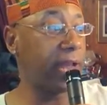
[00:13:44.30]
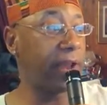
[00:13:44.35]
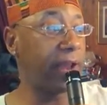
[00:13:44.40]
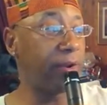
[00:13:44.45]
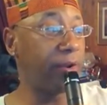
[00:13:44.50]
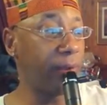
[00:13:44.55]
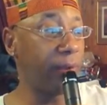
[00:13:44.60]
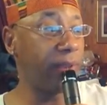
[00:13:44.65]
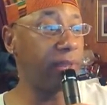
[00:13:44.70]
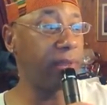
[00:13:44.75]

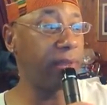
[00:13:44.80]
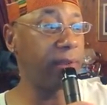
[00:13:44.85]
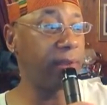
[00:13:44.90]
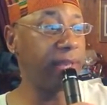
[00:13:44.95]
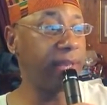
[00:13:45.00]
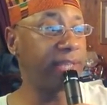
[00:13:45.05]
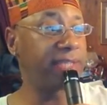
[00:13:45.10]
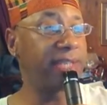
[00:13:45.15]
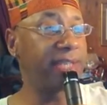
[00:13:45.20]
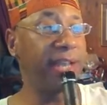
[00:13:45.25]
Tigrinya
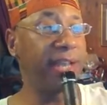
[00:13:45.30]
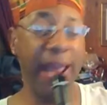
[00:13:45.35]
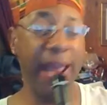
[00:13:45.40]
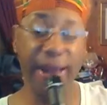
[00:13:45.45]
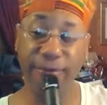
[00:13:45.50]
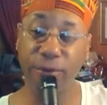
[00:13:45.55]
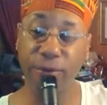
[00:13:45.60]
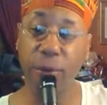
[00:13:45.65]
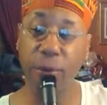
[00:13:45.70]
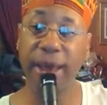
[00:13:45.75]
is an
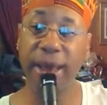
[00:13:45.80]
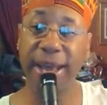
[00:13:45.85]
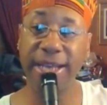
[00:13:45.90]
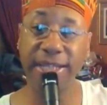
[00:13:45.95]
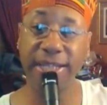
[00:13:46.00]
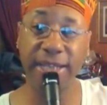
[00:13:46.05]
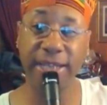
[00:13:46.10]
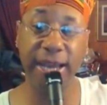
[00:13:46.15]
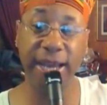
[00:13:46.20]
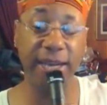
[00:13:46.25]

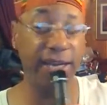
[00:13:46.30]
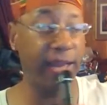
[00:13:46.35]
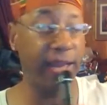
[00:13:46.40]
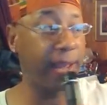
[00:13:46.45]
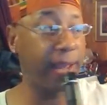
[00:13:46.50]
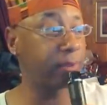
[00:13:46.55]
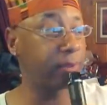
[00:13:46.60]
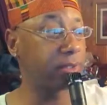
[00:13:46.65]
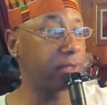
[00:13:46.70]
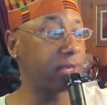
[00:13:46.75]
Afro-Asiatic
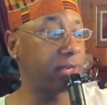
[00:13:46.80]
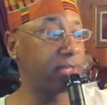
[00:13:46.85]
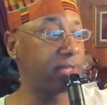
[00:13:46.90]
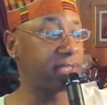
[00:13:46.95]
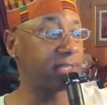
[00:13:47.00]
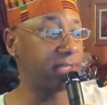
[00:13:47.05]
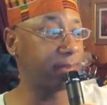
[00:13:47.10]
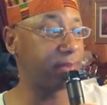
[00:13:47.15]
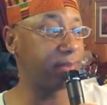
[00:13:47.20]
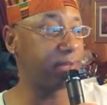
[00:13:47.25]
language of
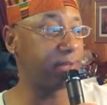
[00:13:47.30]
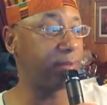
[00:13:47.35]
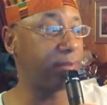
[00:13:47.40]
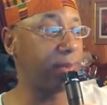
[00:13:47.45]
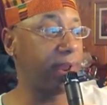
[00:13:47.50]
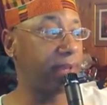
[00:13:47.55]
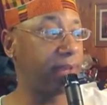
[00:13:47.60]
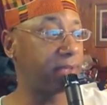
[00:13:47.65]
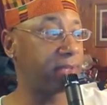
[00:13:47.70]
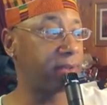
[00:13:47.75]
the Semitic
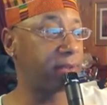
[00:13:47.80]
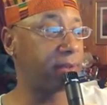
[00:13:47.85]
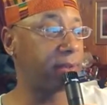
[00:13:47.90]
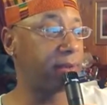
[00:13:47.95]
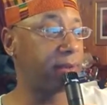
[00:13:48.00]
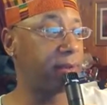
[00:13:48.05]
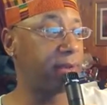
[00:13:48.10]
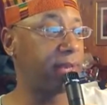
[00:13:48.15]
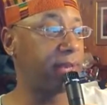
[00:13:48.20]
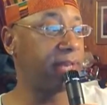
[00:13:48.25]
branch.
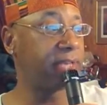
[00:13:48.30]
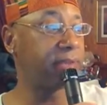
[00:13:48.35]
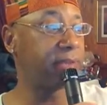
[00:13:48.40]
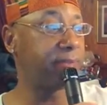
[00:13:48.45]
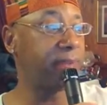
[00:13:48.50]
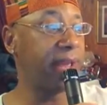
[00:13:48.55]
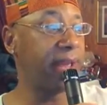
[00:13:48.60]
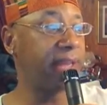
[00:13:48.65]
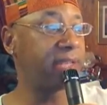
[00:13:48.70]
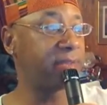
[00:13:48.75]
It
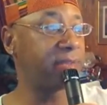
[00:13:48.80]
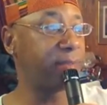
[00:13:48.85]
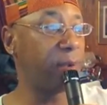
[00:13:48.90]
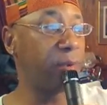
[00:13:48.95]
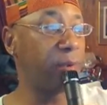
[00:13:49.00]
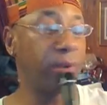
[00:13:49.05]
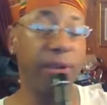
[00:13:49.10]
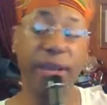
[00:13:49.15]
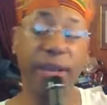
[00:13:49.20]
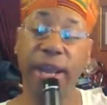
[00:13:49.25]
is mainly
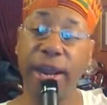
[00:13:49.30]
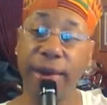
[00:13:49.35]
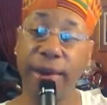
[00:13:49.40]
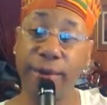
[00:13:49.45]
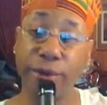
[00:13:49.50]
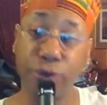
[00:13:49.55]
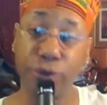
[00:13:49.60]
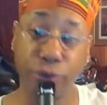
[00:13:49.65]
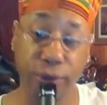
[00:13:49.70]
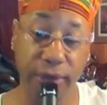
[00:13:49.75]
spoken in
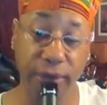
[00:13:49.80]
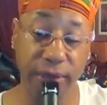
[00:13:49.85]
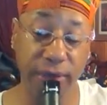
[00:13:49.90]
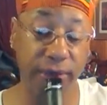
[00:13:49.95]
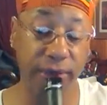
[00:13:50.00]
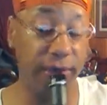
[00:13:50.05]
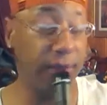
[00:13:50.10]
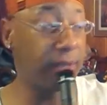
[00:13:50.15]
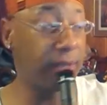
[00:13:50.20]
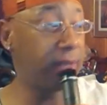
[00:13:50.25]

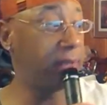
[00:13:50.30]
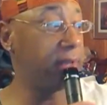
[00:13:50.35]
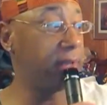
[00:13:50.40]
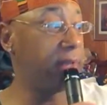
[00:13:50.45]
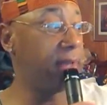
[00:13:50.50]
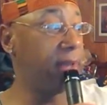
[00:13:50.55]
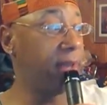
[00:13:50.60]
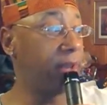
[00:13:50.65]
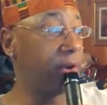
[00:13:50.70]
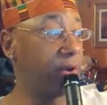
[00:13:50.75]
Eritrea
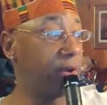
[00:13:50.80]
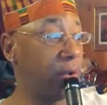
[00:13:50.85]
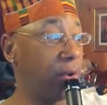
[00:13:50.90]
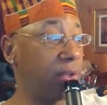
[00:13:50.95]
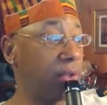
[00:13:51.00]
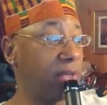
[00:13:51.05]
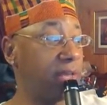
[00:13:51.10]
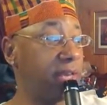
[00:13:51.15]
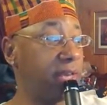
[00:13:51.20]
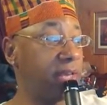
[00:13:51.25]
and
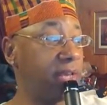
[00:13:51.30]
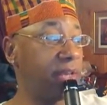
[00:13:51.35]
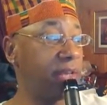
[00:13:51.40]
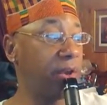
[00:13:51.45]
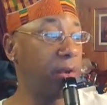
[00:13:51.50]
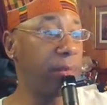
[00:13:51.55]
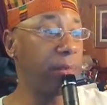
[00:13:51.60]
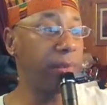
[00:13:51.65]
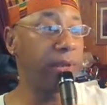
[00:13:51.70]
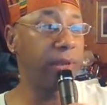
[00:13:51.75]
northern
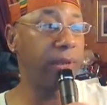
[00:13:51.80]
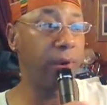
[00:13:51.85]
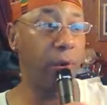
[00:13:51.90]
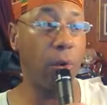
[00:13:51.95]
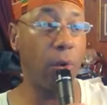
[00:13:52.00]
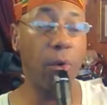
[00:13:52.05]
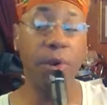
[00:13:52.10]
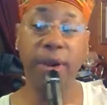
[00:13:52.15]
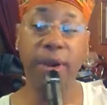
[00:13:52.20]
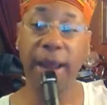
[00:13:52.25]
Ethiopia and the
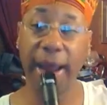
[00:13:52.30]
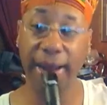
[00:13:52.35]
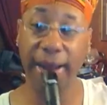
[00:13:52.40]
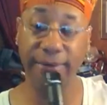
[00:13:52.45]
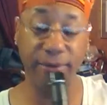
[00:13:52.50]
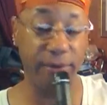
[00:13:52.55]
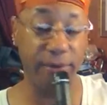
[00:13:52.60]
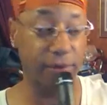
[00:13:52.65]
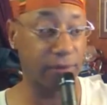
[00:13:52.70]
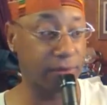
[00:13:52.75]
Horn of
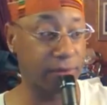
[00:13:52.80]
Africa.